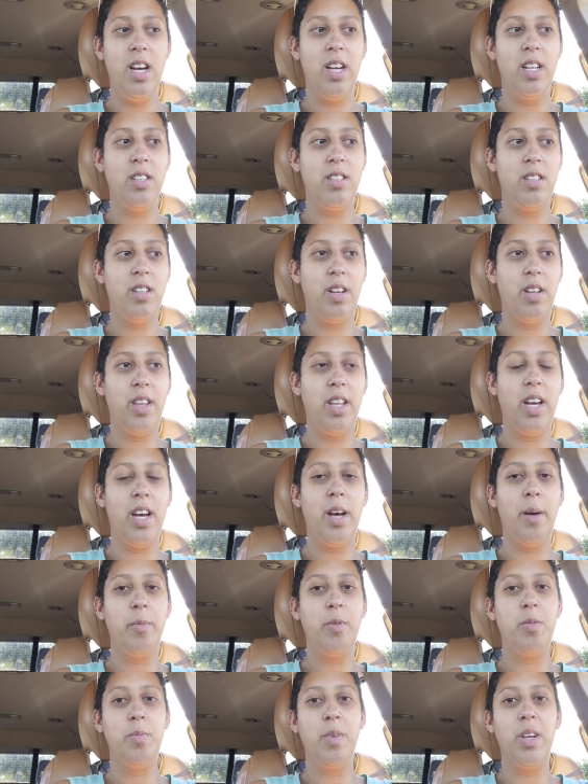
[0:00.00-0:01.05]
And so that
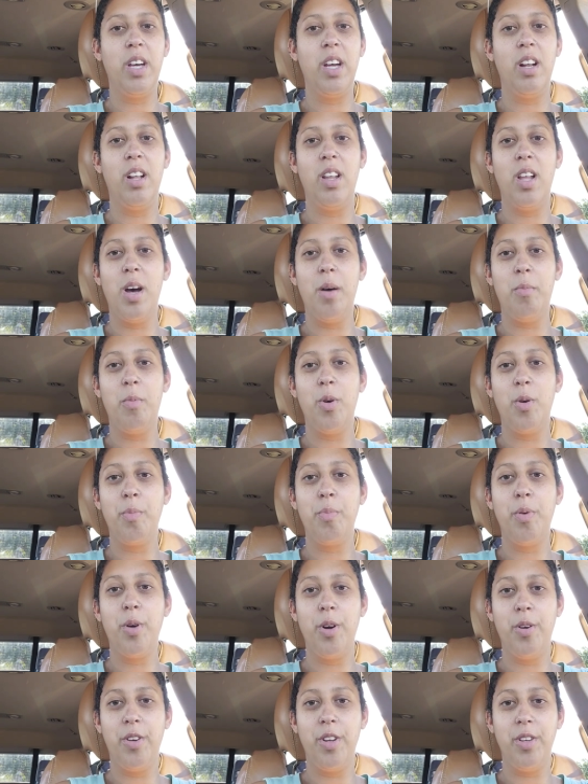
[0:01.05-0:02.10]
helps me get a lot more
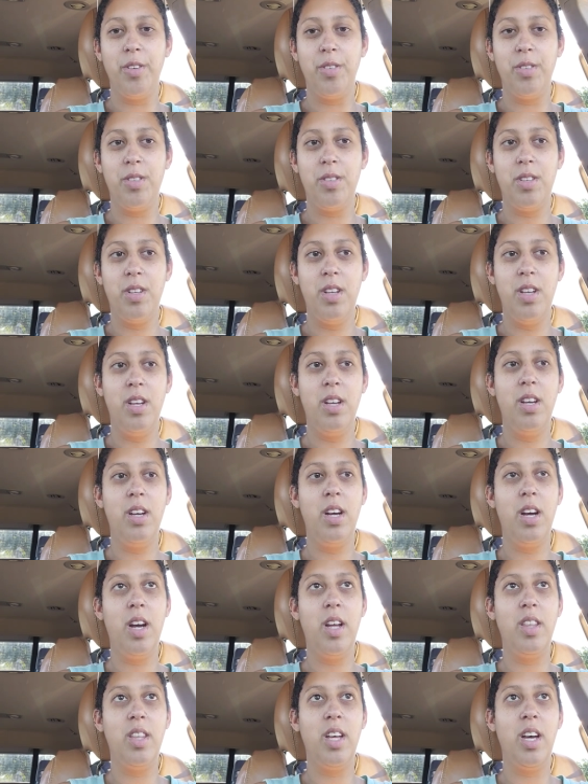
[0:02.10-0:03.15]
produce.
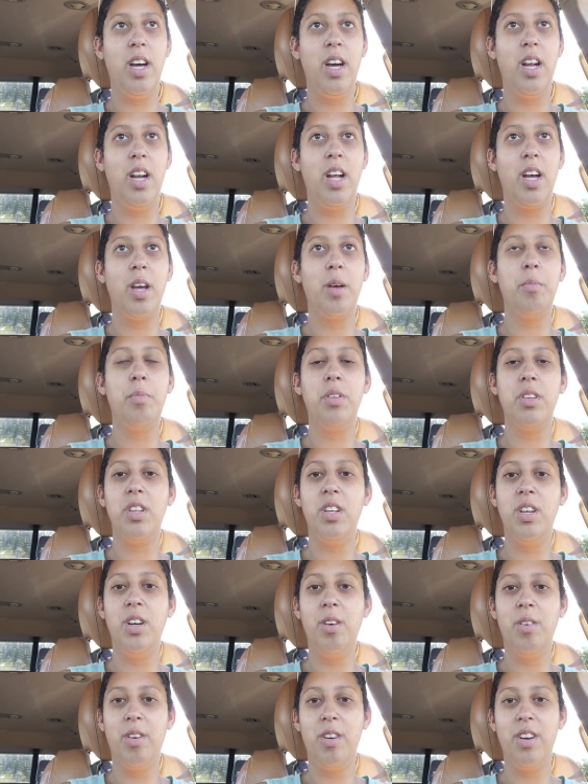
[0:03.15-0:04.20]
And then I can put the
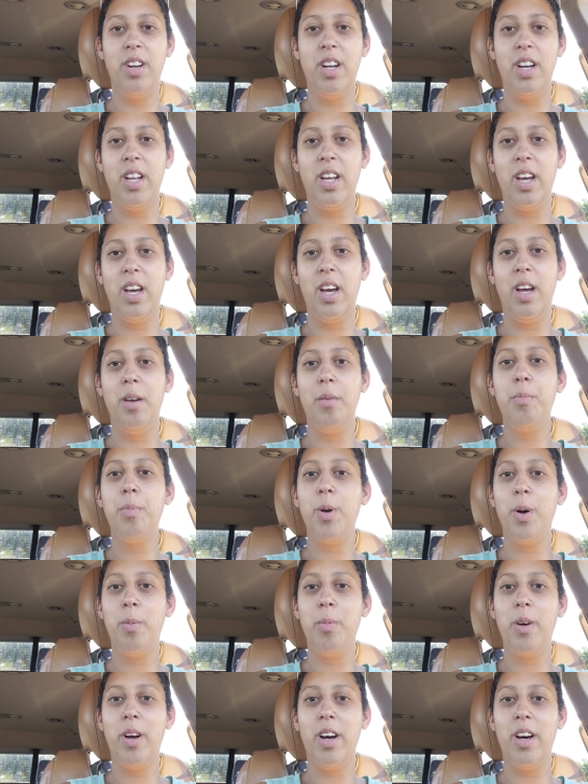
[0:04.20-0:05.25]
yogurt in and get
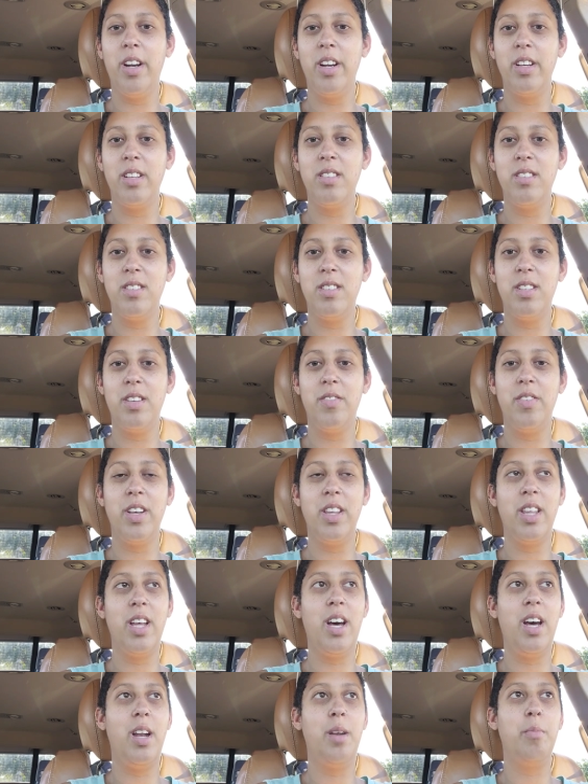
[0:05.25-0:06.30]
probiotics and stuff like
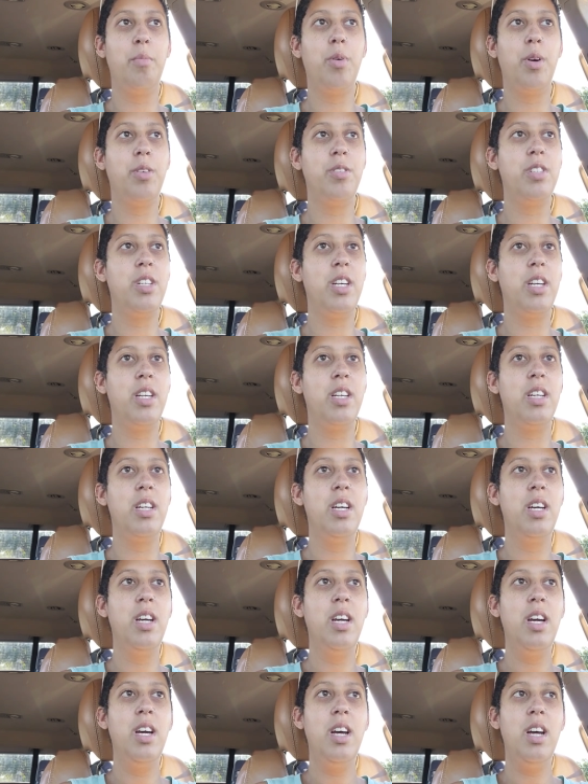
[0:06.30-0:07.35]
that and protein.
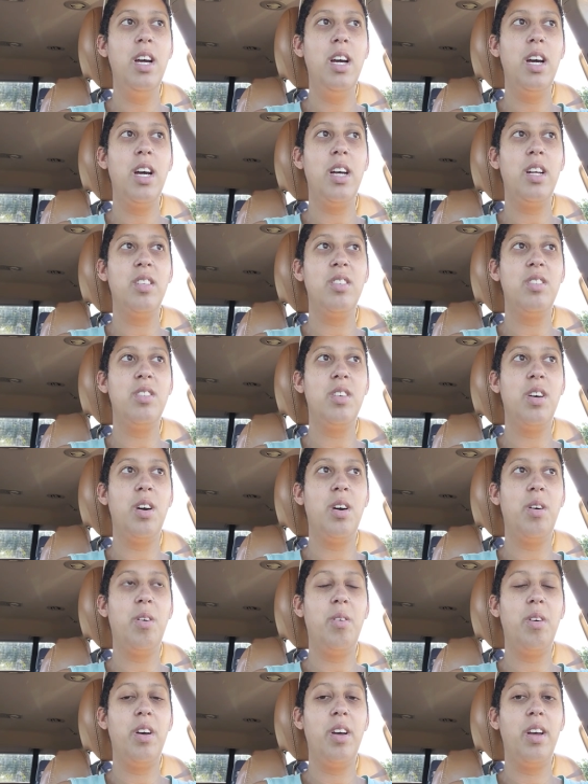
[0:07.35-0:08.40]
And
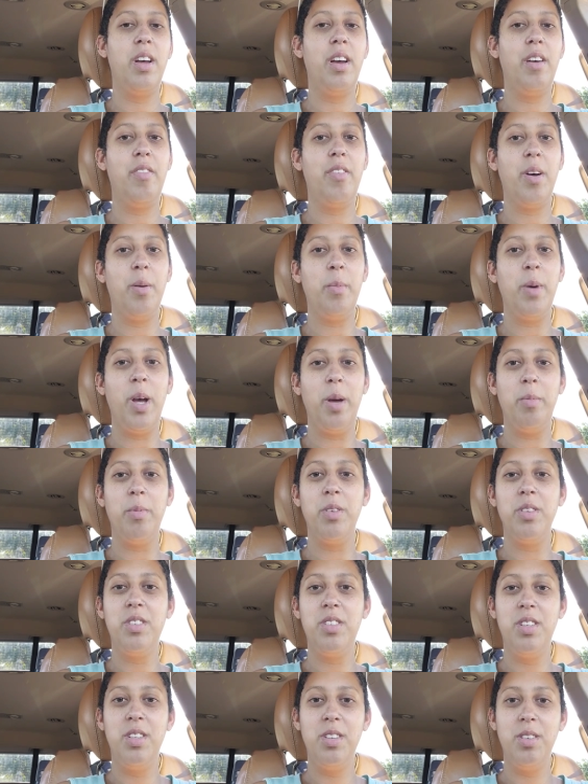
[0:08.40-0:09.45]
so if I'm
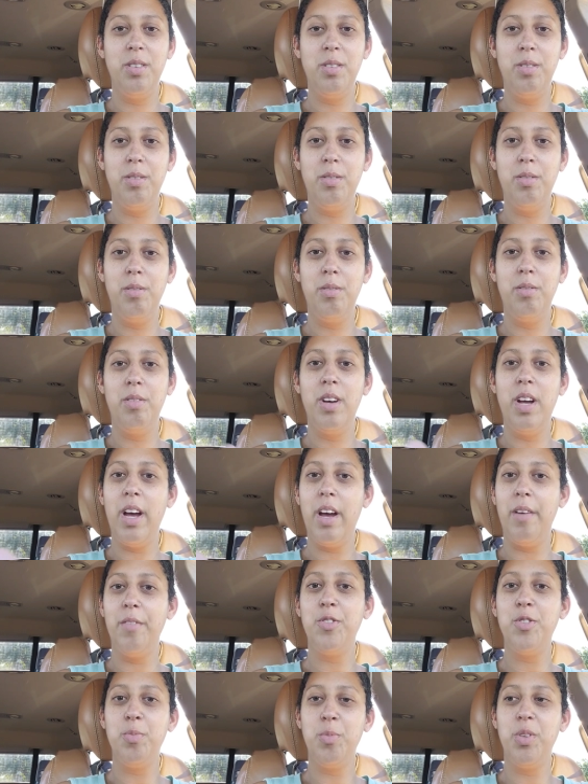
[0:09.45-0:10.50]
able to
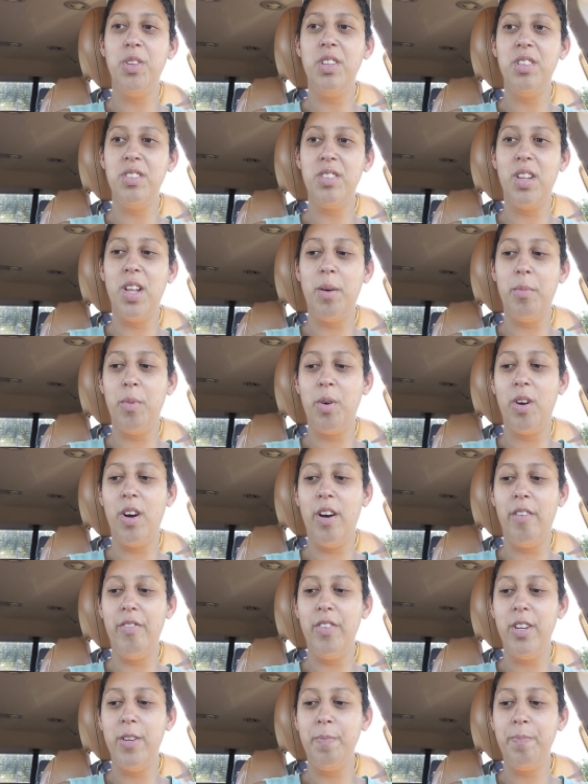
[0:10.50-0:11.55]
have smoothies a lot more
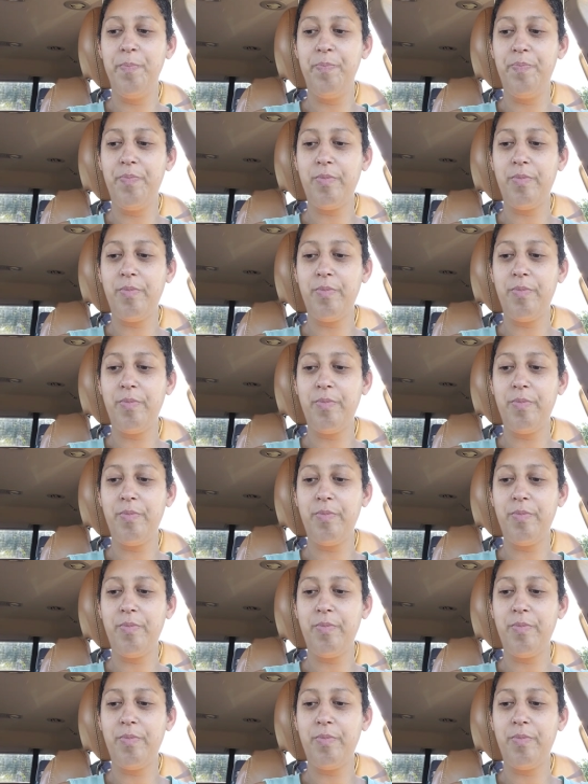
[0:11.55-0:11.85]
often,